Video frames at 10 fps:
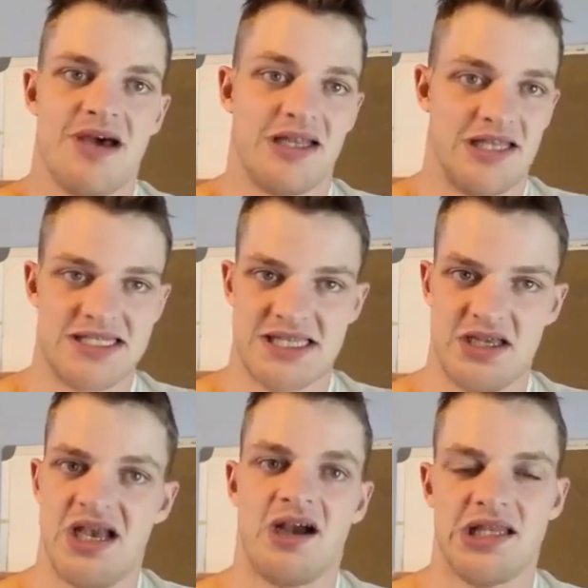unless they're
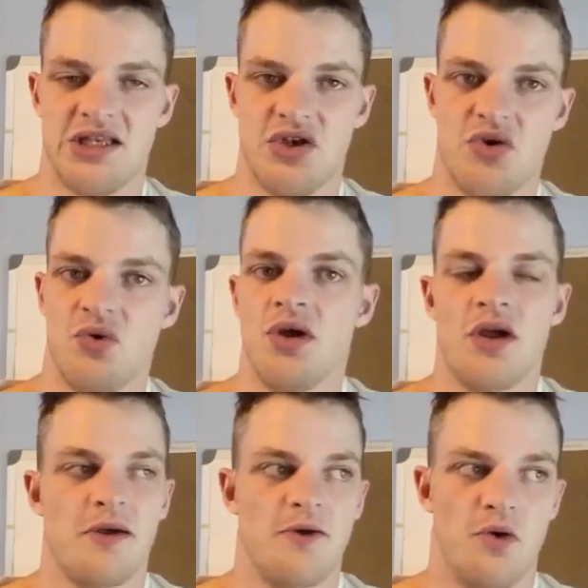younger than you,
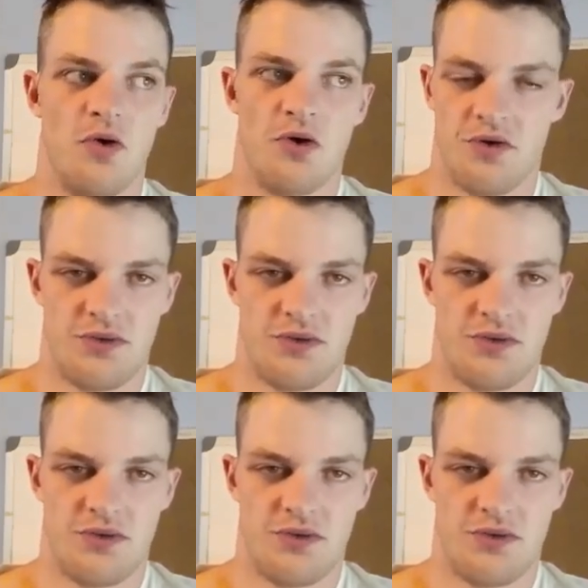or